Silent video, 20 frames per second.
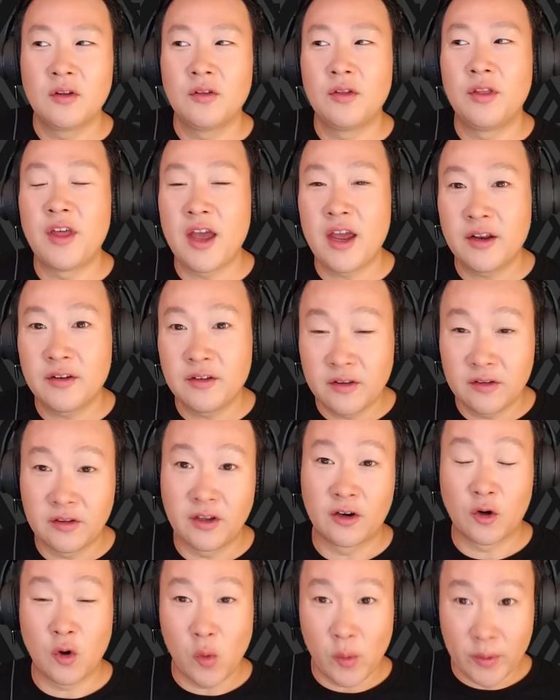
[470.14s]
then
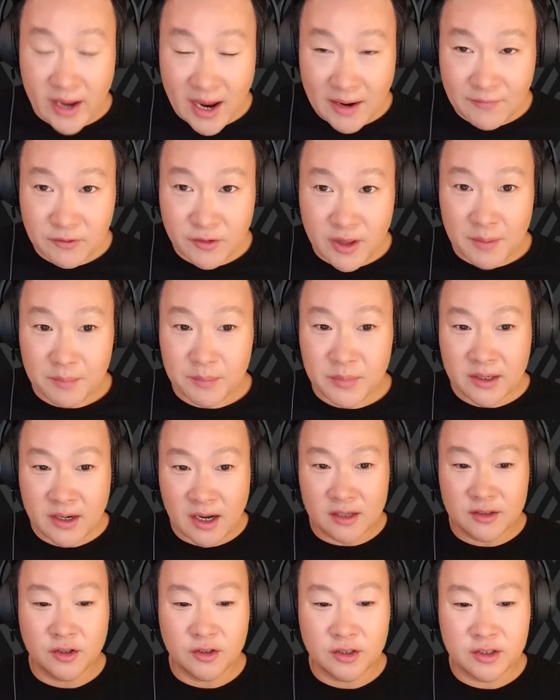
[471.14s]
they're going after them
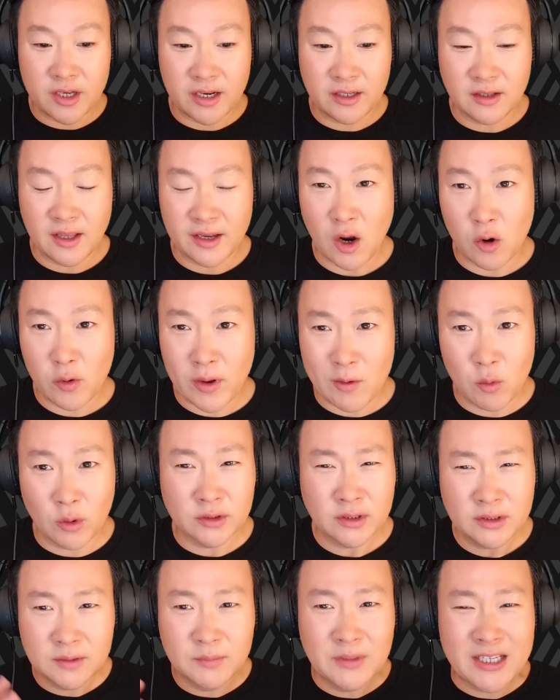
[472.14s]
because they're saying like, okay,
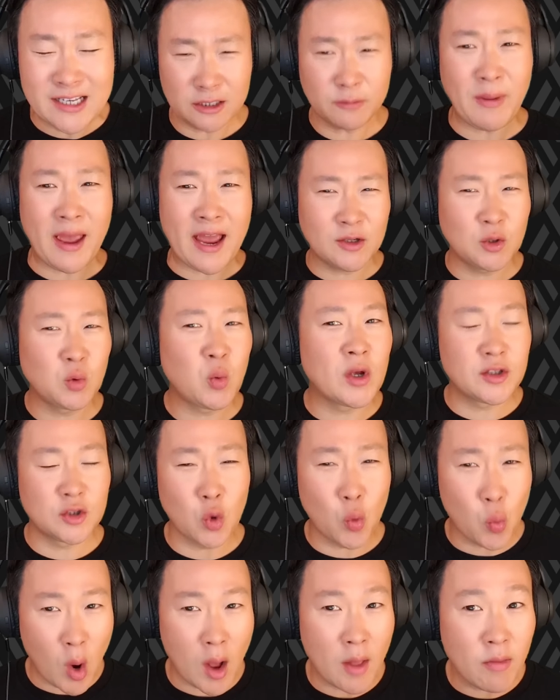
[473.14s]
well, dispatch was
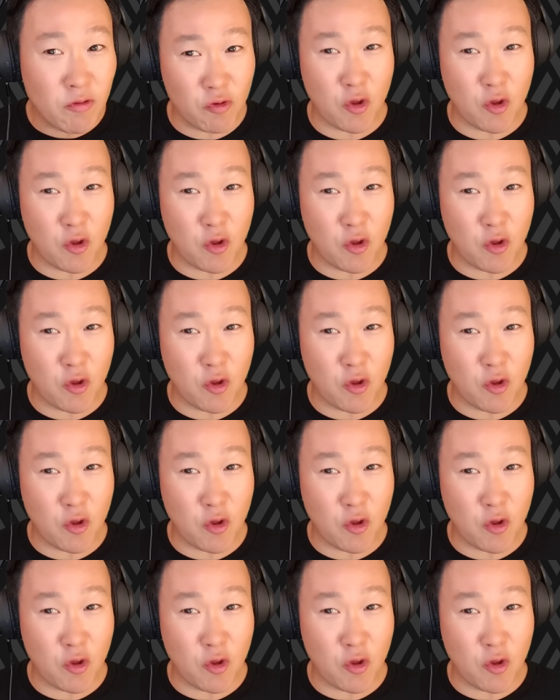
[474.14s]
the one